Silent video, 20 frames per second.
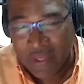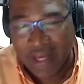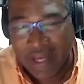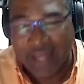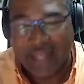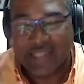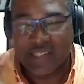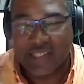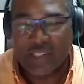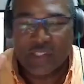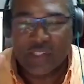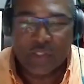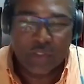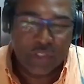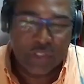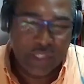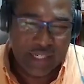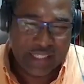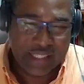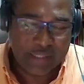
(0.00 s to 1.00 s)
And as a
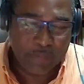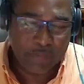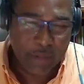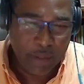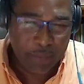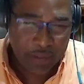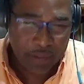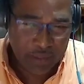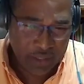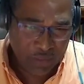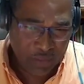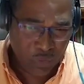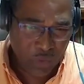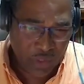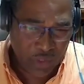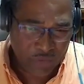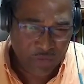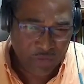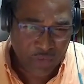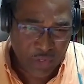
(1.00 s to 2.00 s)
social experiment, it
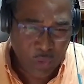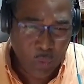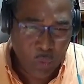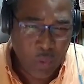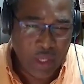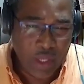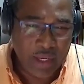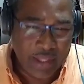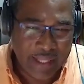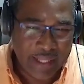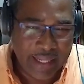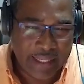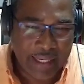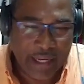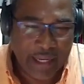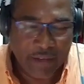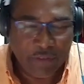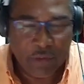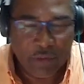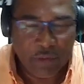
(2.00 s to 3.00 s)
worked very well at that
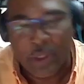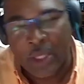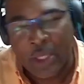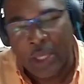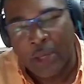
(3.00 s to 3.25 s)
level.